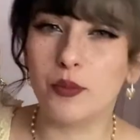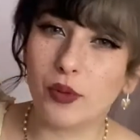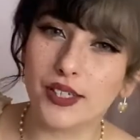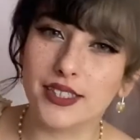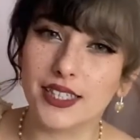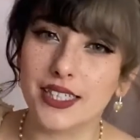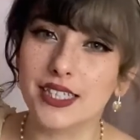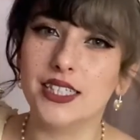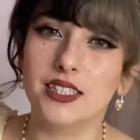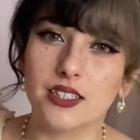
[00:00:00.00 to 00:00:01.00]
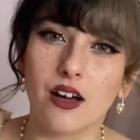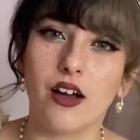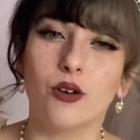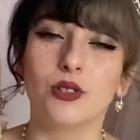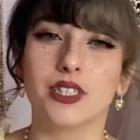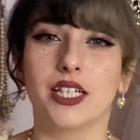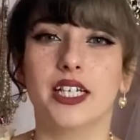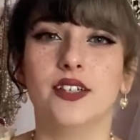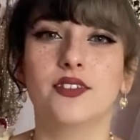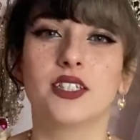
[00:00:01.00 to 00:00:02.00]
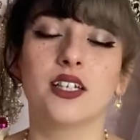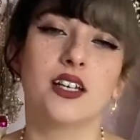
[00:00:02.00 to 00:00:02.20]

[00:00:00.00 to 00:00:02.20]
princessy style sleeves.